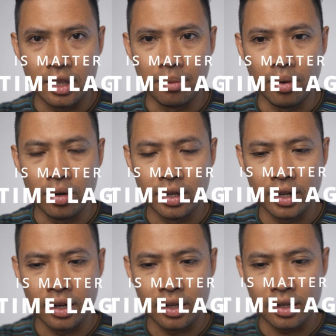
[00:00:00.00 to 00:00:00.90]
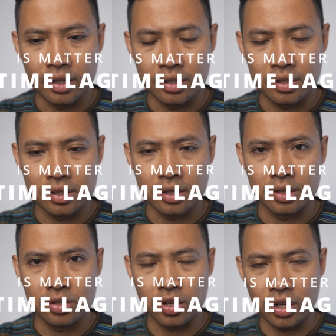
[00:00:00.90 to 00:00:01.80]
the model is
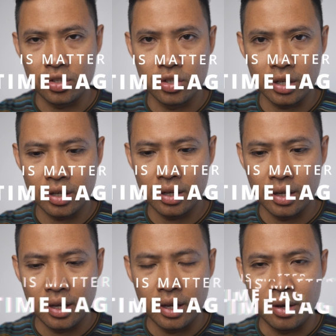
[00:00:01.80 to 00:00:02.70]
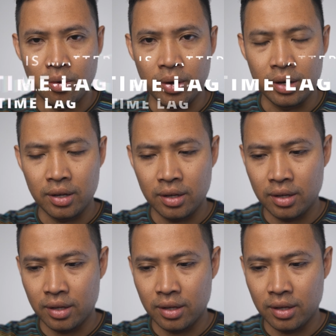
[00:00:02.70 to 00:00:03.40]
changing when